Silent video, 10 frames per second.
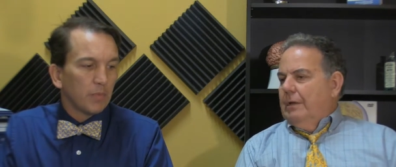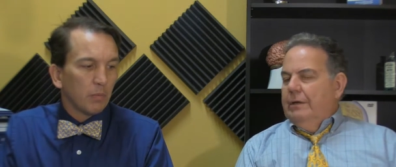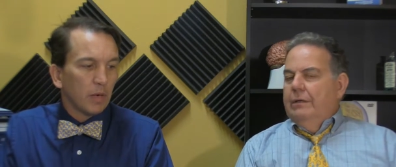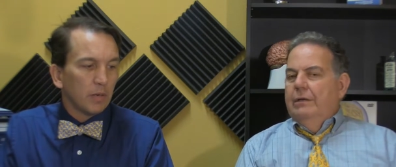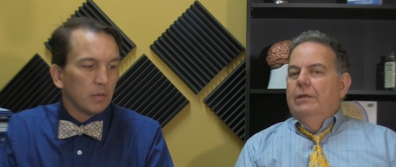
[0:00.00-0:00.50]
Speaker 1: Okay.
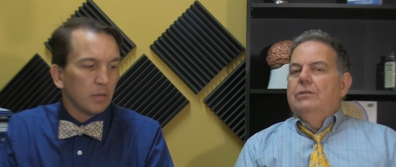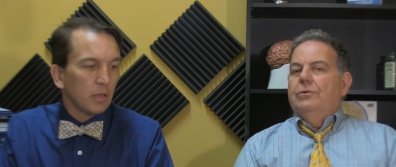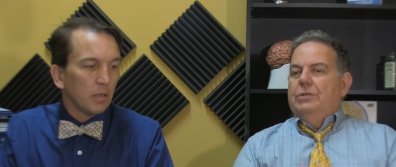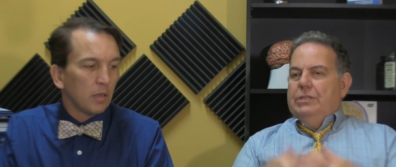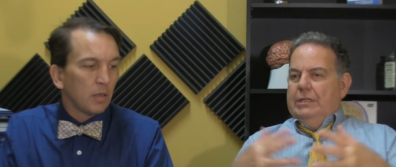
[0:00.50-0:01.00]
Right.
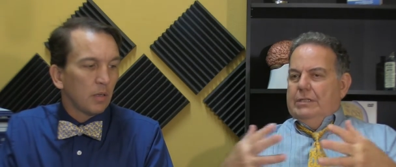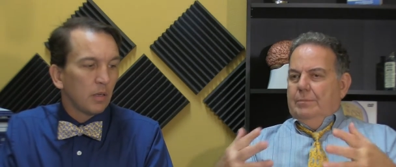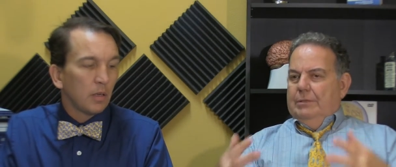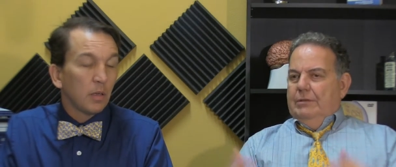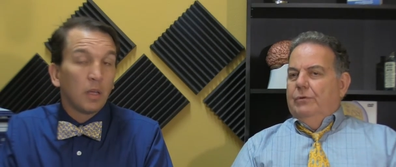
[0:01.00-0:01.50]
So it sets up
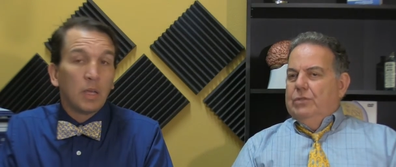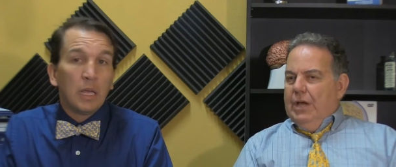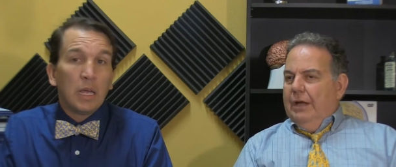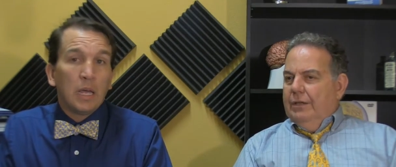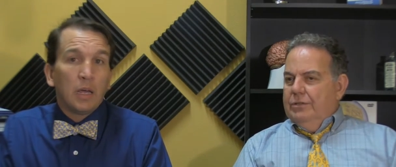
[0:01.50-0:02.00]
a different
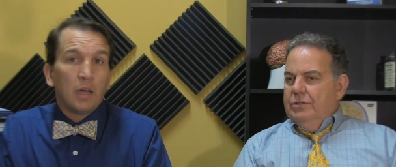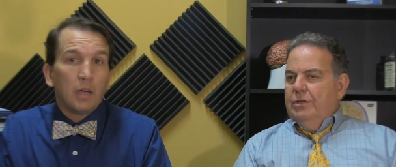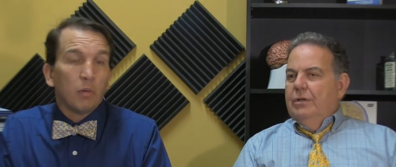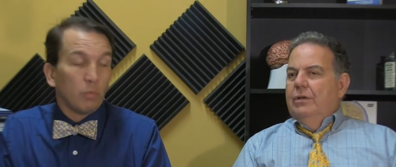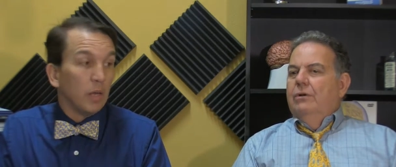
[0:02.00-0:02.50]
challenge
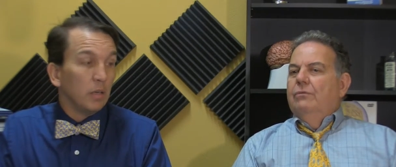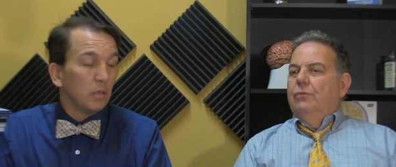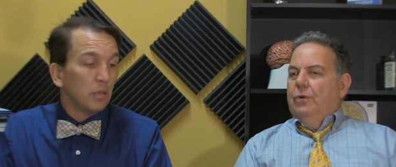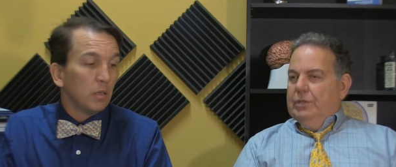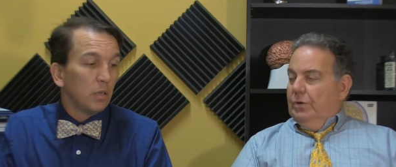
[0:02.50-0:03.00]
right.
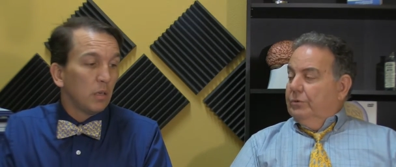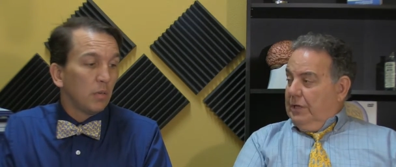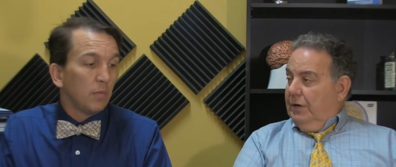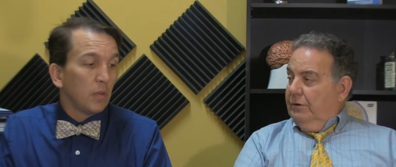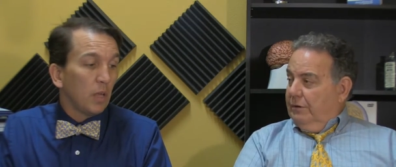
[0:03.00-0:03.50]
for adult
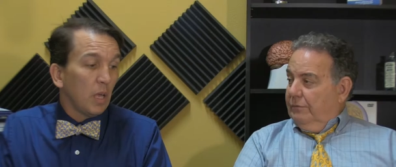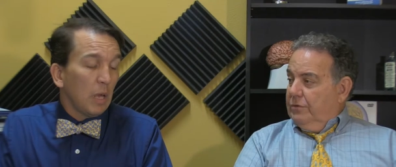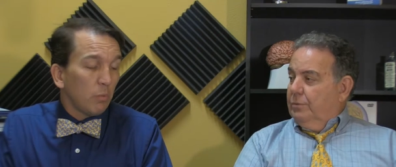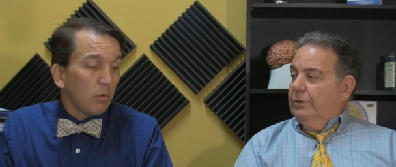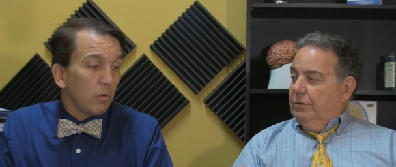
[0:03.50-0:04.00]

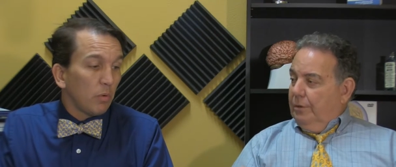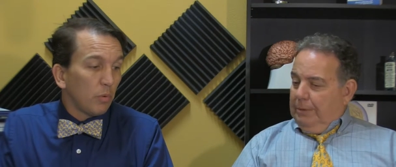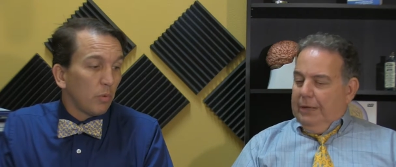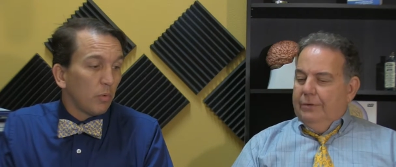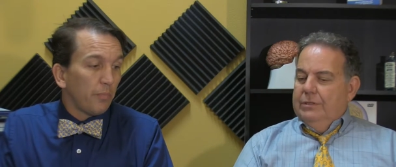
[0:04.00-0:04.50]
caregivers, whether they're
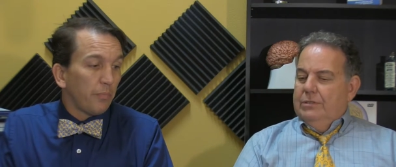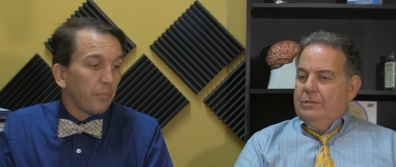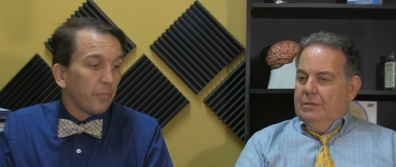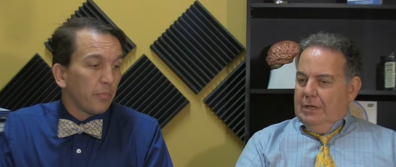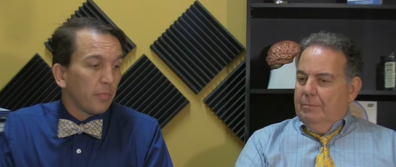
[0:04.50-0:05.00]

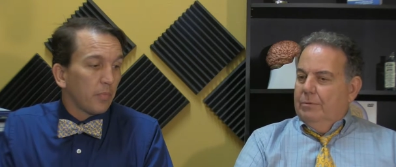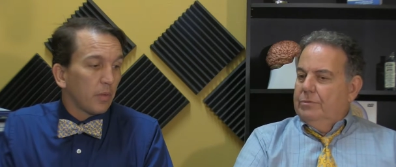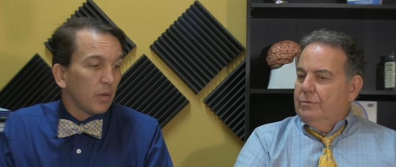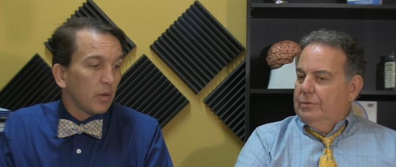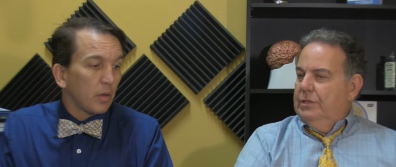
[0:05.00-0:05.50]
parents,
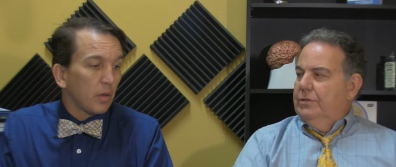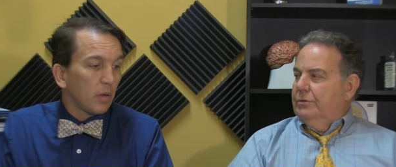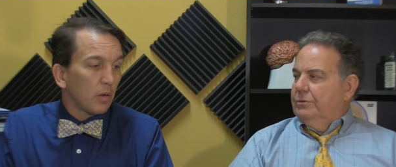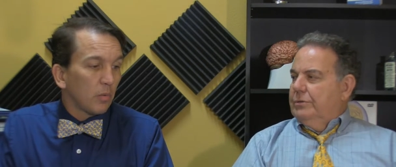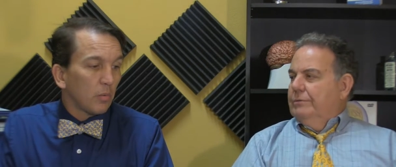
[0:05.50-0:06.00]
neighbors, or
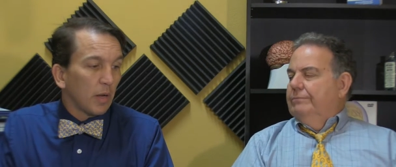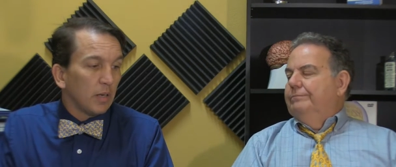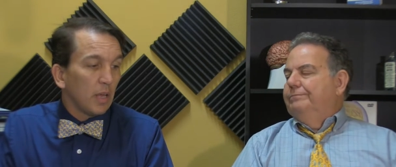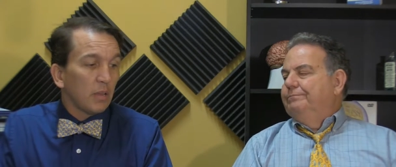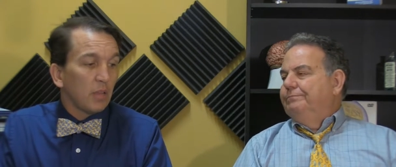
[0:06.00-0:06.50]
teachers.
Speaker 2: Right.
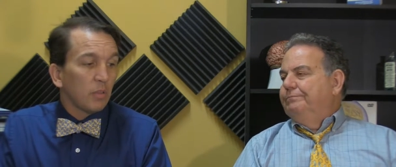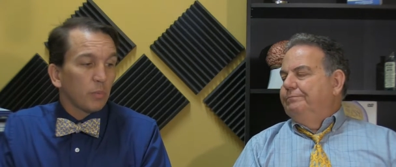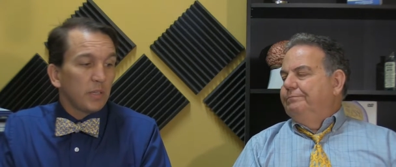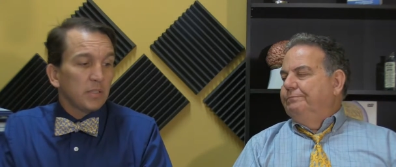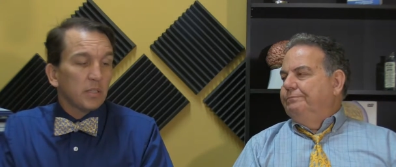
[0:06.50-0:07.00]
And and the
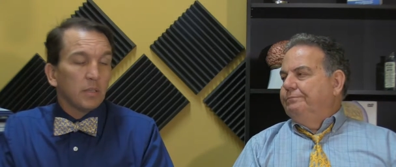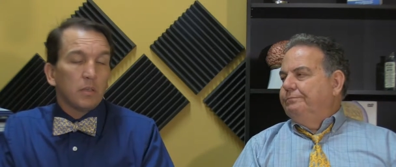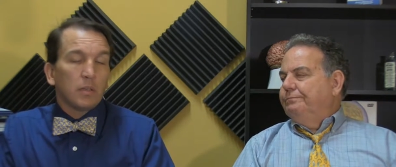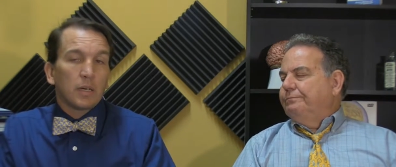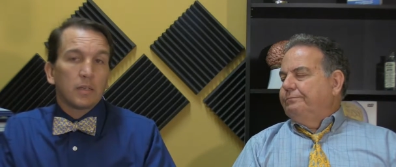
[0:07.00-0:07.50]

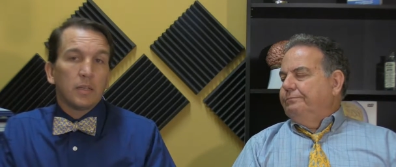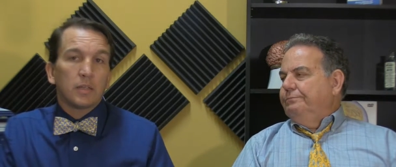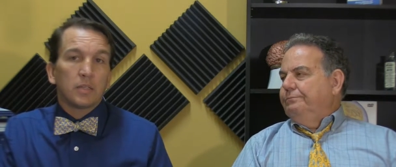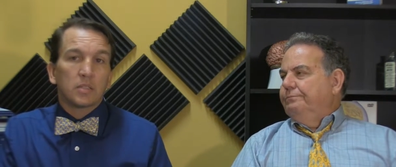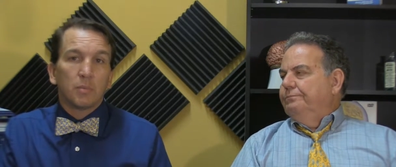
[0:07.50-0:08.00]
reason I think
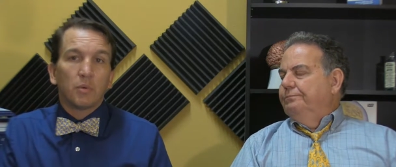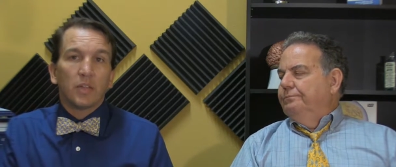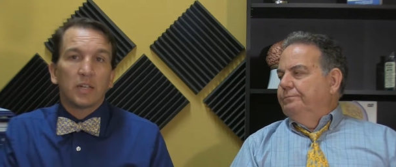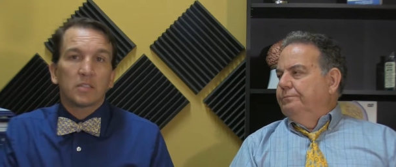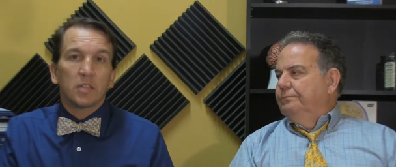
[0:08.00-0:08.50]
that some of
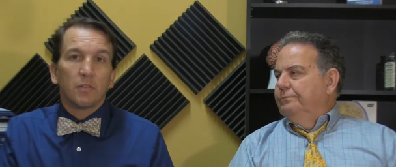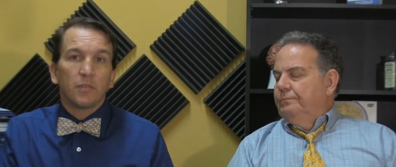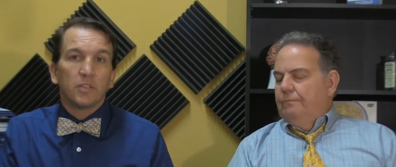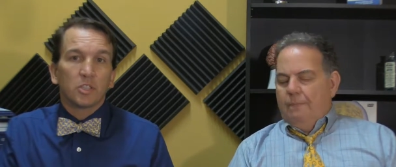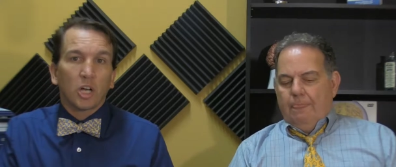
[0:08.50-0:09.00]
that stuff
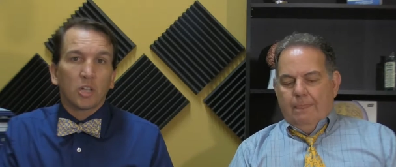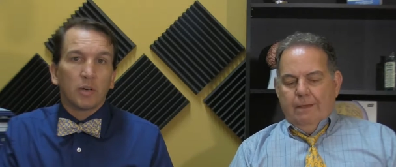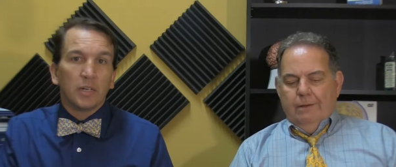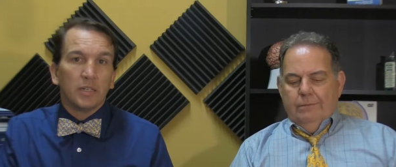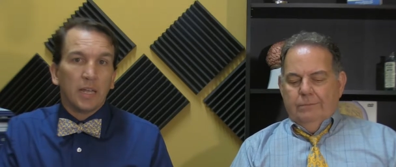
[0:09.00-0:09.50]
is
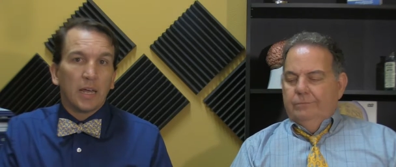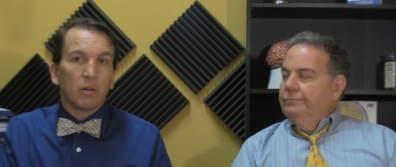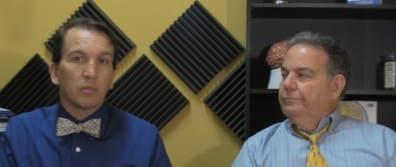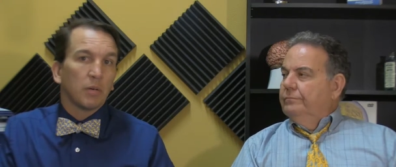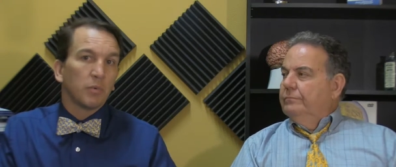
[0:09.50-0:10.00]
tolerated
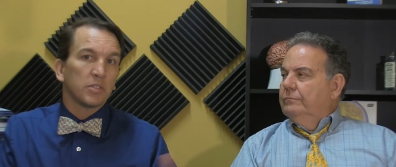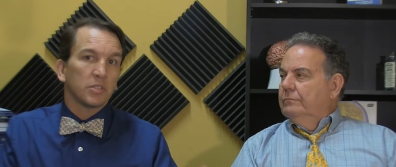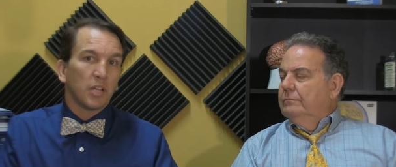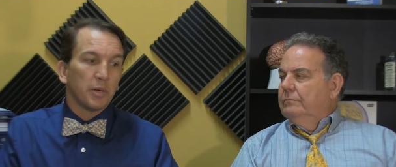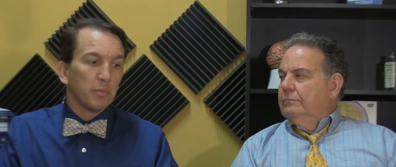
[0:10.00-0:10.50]
now that wasn't
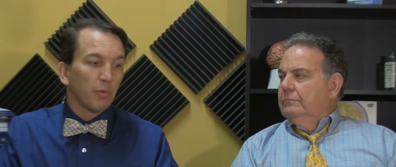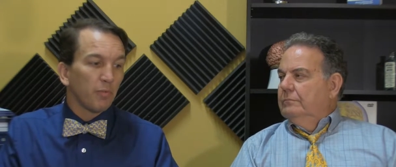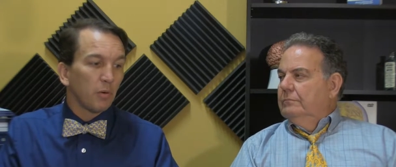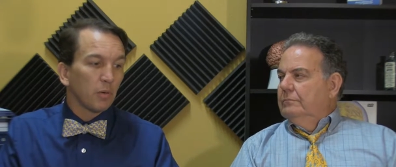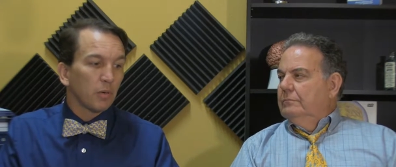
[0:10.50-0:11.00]
tolerated
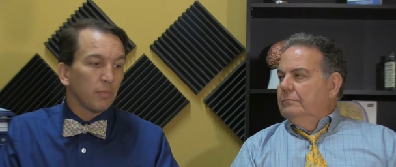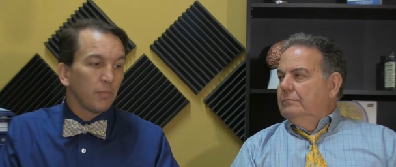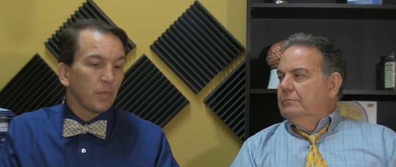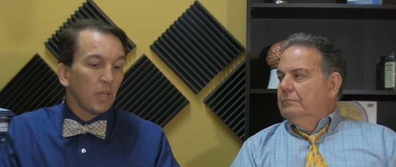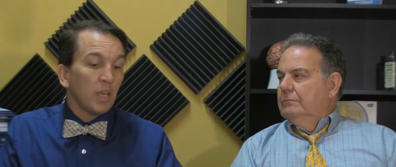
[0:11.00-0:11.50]
before
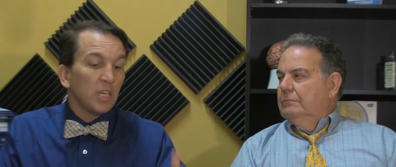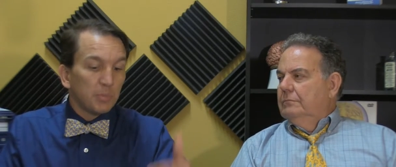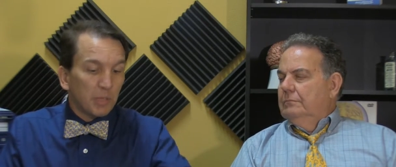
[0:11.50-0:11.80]
is